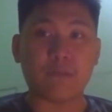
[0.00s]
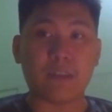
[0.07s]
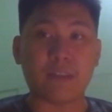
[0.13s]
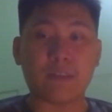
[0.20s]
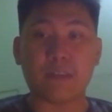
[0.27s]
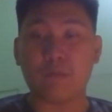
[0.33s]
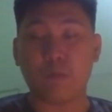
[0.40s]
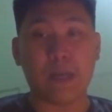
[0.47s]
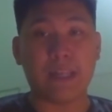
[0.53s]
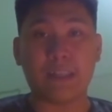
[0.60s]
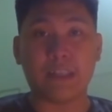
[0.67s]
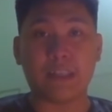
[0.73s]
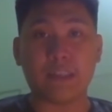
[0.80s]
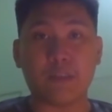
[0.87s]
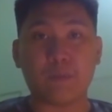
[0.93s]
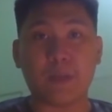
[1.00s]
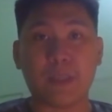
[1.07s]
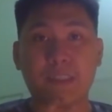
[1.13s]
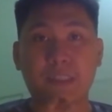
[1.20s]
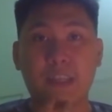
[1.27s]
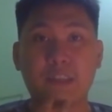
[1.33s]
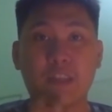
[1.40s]
as well in the
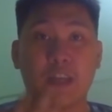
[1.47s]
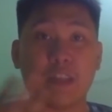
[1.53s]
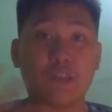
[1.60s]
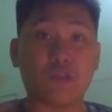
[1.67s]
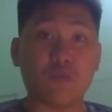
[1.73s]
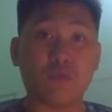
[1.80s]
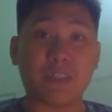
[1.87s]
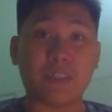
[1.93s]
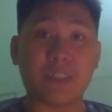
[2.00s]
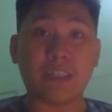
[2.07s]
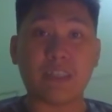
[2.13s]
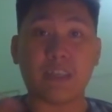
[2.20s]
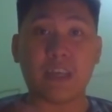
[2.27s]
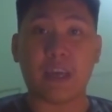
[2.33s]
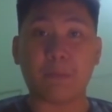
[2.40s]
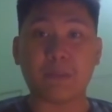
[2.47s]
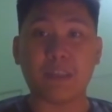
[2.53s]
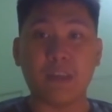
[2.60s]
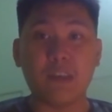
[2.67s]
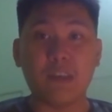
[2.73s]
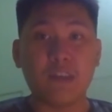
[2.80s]
recent two Sea Games?